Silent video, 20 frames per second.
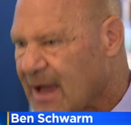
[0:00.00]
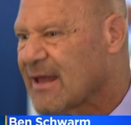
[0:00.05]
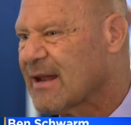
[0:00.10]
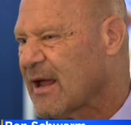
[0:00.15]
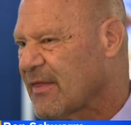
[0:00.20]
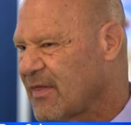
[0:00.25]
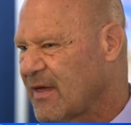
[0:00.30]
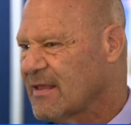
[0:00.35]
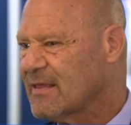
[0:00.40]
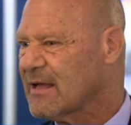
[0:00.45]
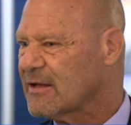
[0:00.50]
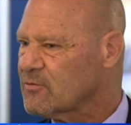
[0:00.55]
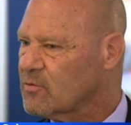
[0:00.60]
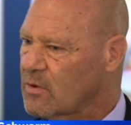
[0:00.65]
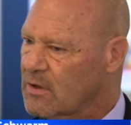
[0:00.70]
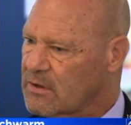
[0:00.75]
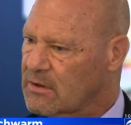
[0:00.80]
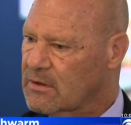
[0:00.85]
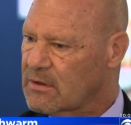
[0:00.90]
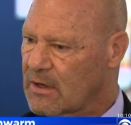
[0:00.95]
I think that's
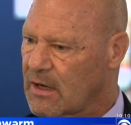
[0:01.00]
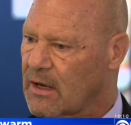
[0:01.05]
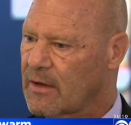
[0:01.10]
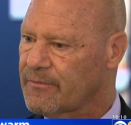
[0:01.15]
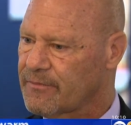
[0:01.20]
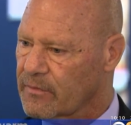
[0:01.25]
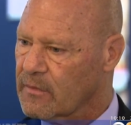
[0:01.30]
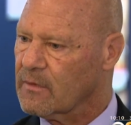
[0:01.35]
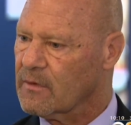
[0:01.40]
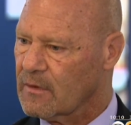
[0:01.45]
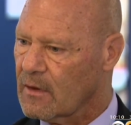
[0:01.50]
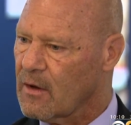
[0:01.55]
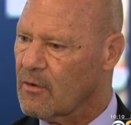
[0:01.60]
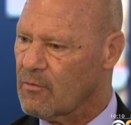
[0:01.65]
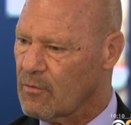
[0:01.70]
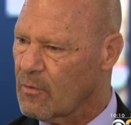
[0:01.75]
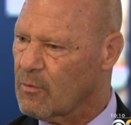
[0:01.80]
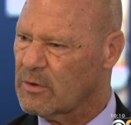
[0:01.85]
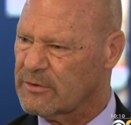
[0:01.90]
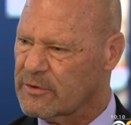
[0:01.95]
what uh,
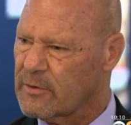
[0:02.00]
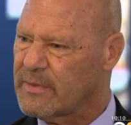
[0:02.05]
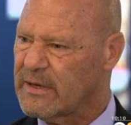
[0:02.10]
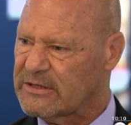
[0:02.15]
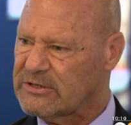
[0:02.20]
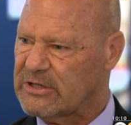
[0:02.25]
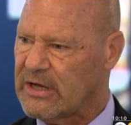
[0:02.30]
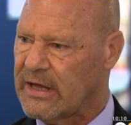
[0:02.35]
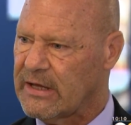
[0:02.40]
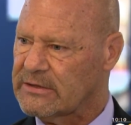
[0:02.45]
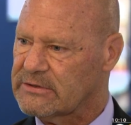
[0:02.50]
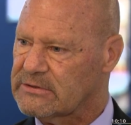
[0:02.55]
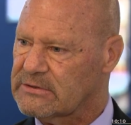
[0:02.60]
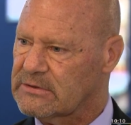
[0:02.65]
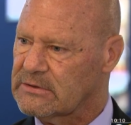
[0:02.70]
was the big change.